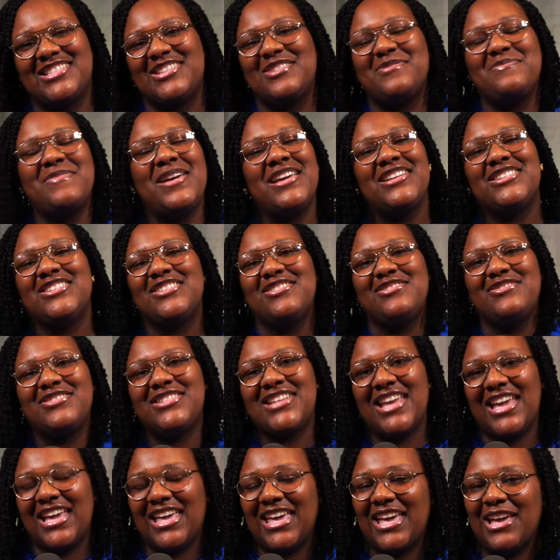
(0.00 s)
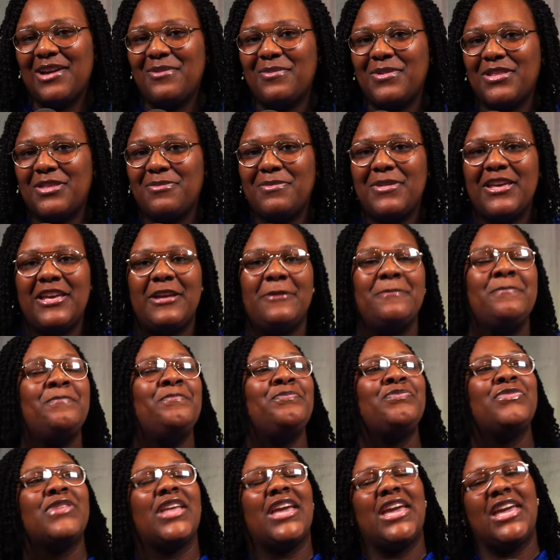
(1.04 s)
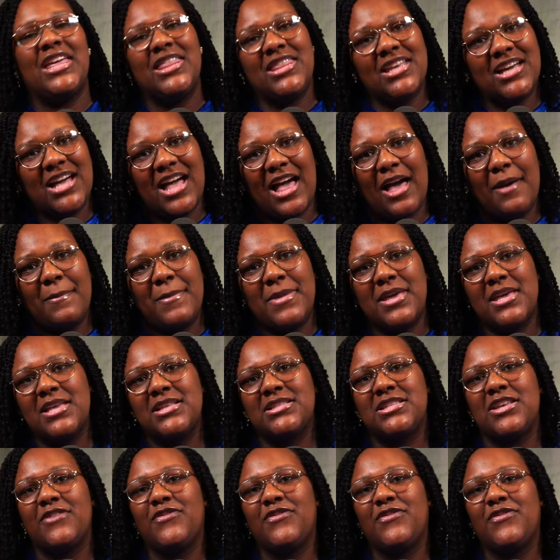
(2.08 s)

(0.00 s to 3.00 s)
So make sure you check in with me in the comments.